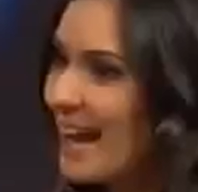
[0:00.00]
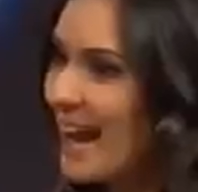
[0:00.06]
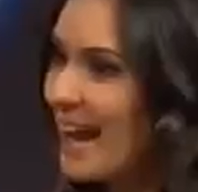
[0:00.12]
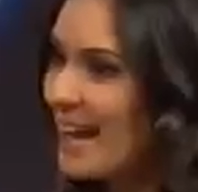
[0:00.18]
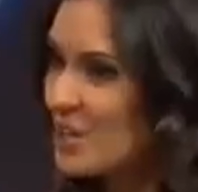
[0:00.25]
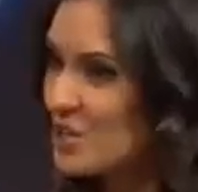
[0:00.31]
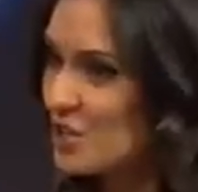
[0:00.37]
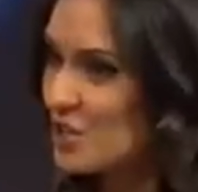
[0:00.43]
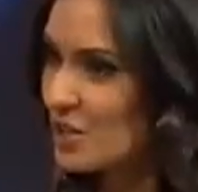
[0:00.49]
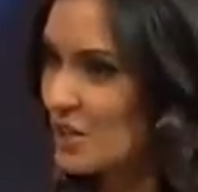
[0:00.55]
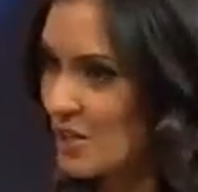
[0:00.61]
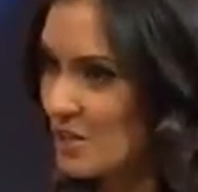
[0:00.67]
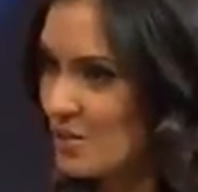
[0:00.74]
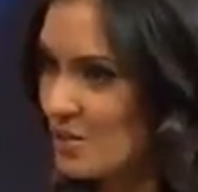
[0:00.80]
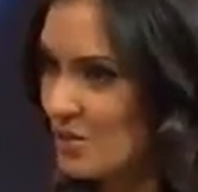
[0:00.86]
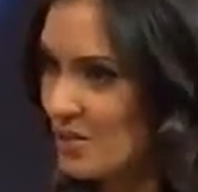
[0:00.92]
Asian
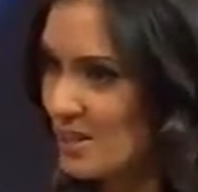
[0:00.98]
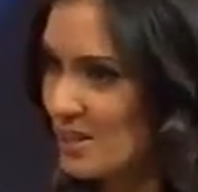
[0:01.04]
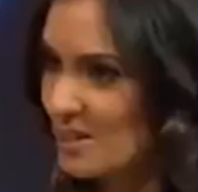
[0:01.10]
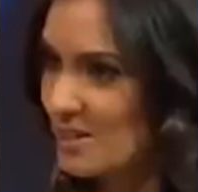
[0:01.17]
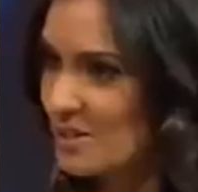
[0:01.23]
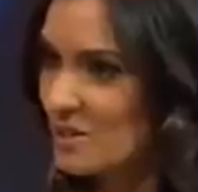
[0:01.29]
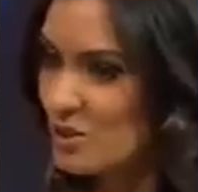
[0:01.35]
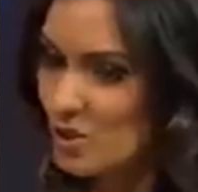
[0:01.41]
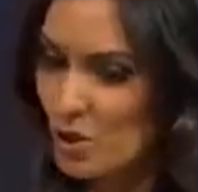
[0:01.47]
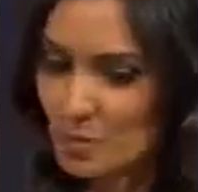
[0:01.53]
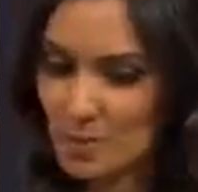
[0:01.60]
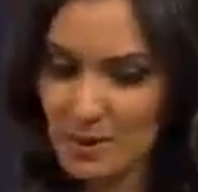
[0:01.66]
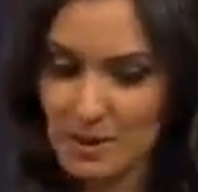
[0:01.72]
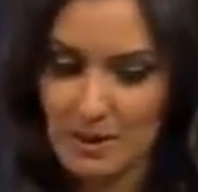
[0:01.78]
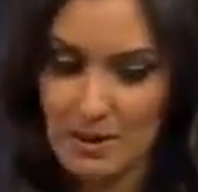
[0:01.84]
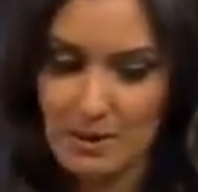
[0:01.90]
countries
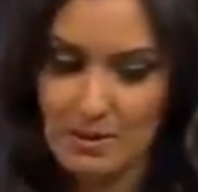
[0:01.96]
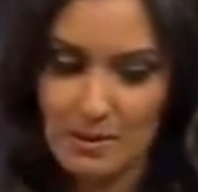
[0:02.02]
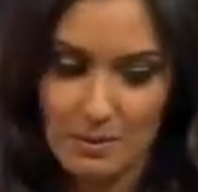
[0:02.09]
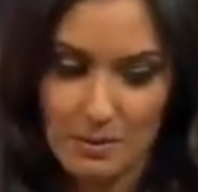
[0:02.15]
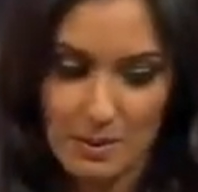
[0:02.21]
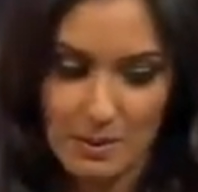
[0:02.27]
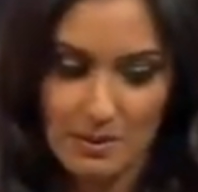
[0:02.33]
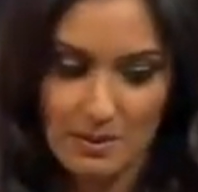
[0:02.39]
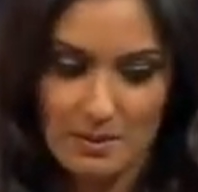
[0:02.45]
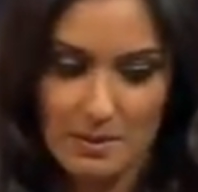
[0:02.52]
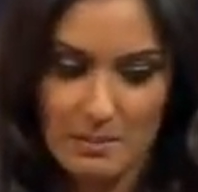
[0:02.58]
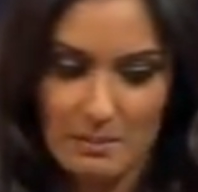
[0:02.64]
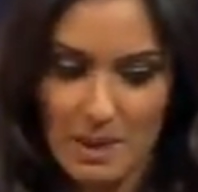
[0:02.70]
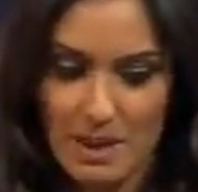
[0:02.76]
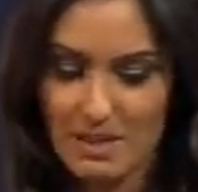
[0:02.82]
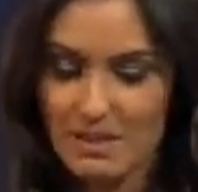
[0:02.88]
topping the world's
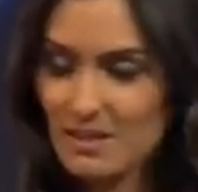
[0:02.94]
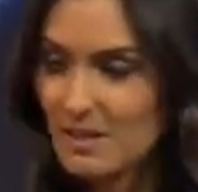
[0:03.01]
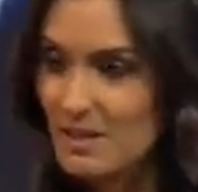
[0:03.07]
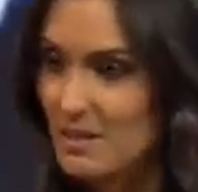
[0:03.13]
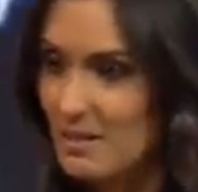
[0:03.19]
best at